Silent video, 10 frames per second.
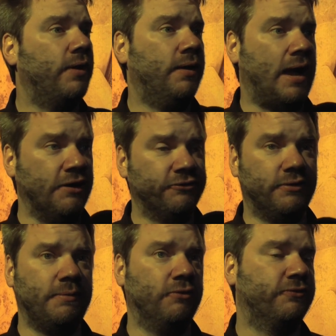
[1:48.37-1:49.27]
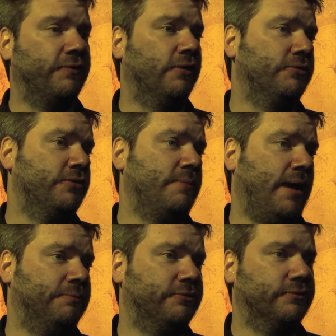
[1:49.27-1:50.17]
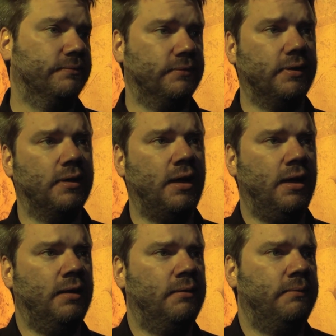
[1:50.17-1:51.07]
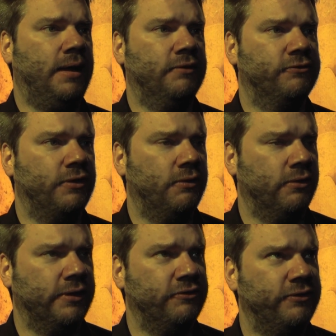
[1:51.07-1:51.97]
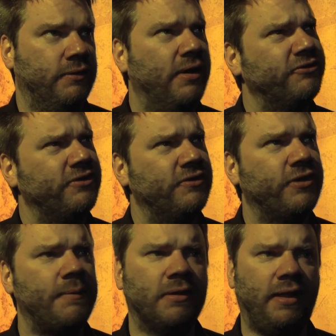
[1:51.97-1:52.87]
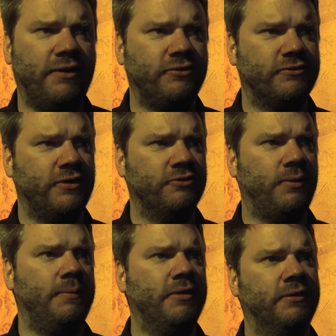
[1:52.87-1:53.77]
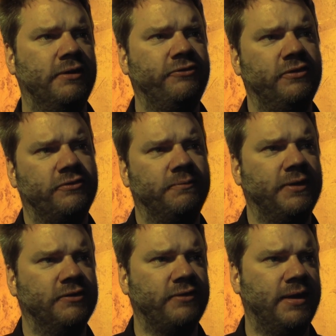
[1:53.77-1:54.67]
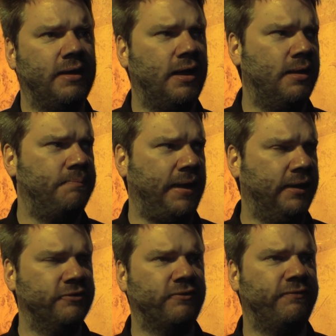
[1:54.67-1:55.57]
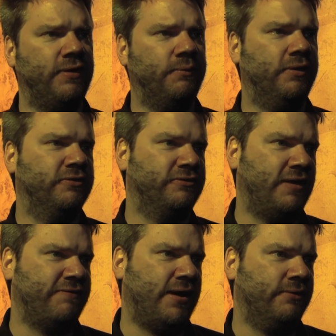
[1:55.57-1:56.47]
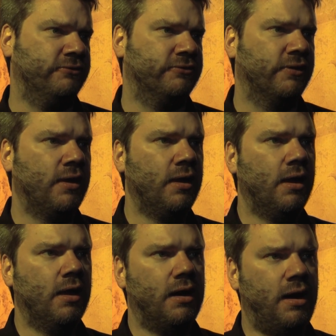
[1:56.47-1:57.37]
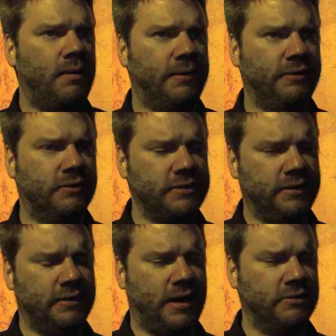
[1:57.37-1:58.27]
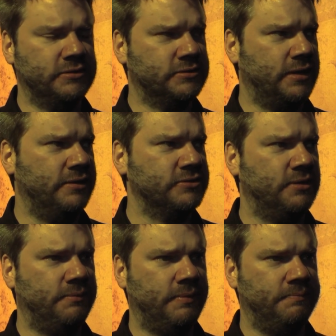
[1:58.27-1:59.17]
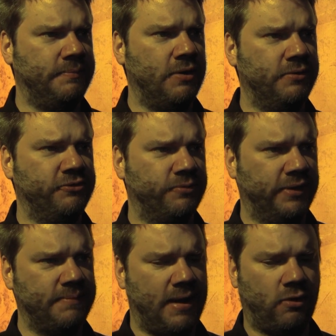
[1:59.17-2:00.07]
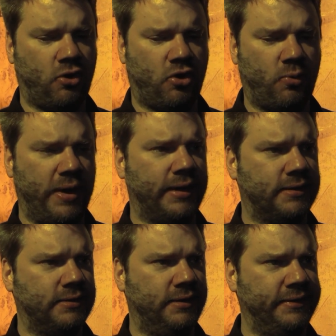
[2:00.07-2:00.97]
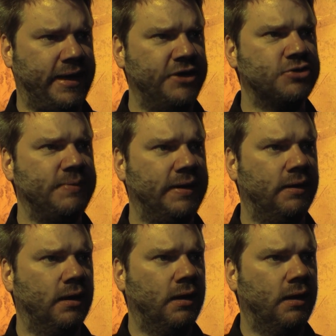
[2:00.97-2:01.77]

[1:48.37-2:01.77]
Arsenal mode's filled with new maps, and so you'll get to see. Well, actually, there's a couple classics there as well, but you'll get to see some things like Bank is a fun one, Safe House, and the Arsenal mode is really about quick engagement.